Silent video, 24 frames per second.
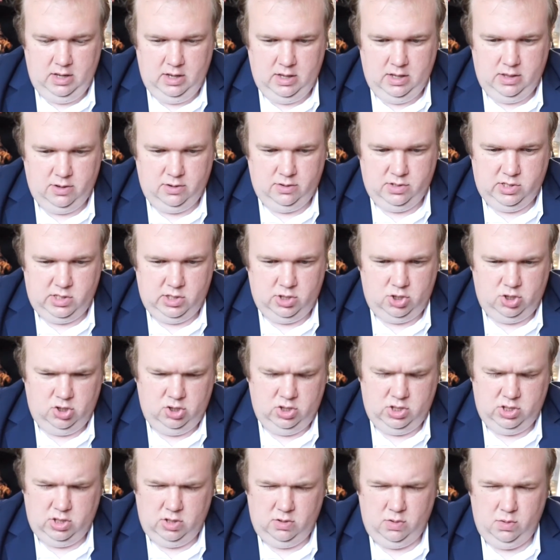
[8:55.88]
those
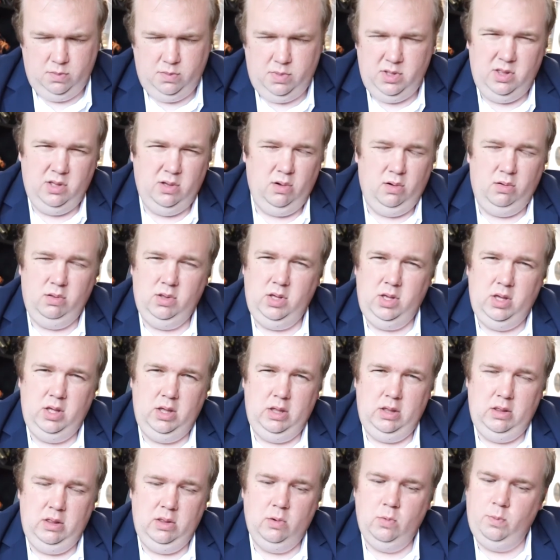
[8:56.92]
issues though would be the
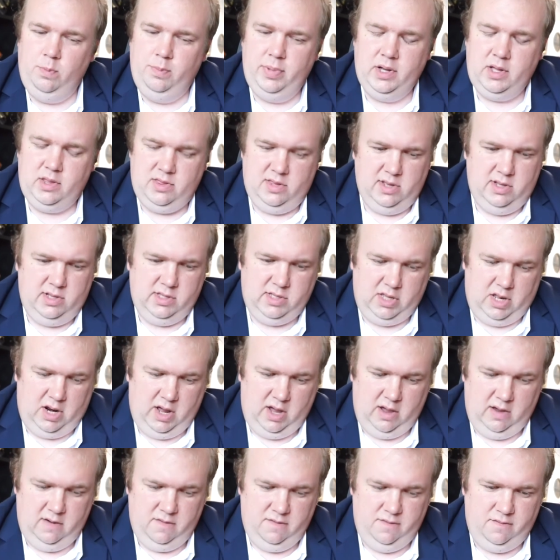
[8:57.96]
only big things that I
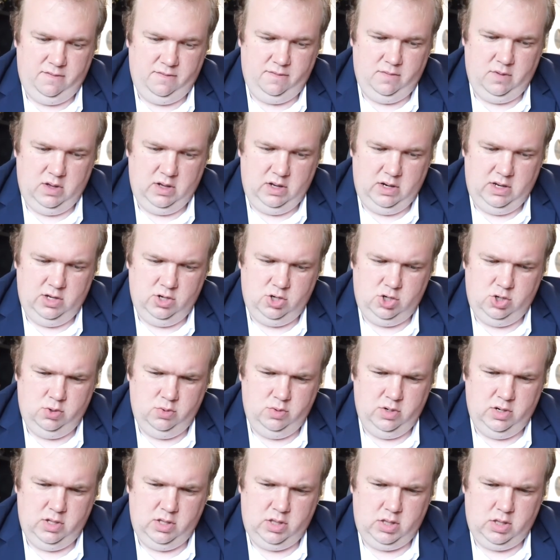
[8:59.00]
have an issue
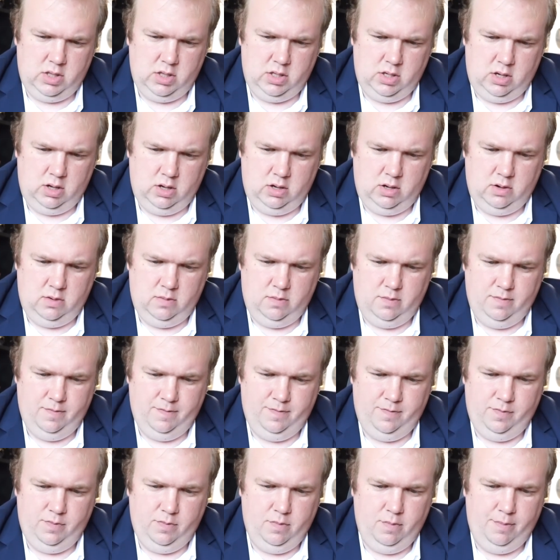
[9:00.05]
with.
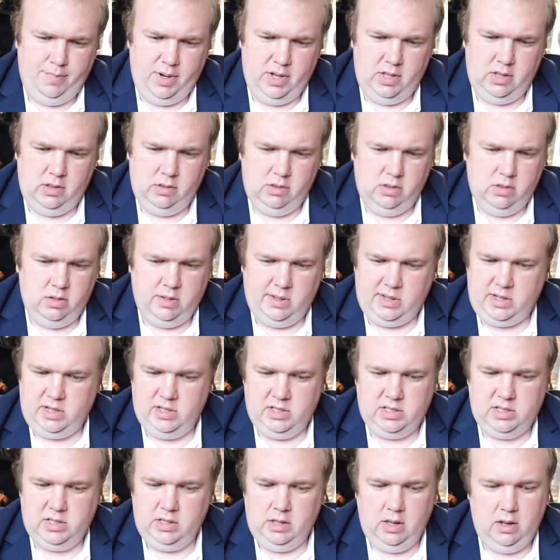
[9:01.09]
But like I
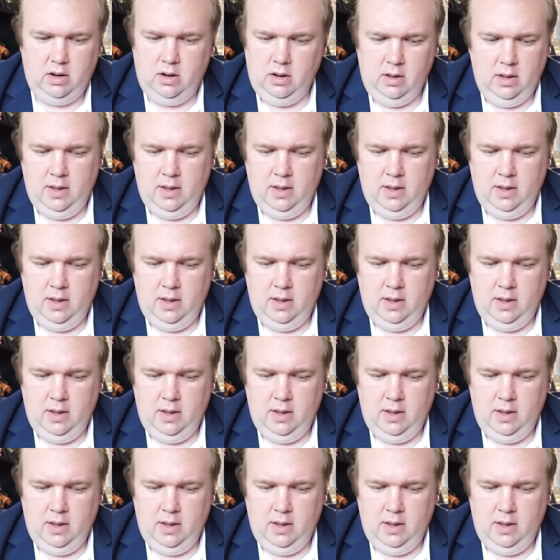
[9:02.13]
said,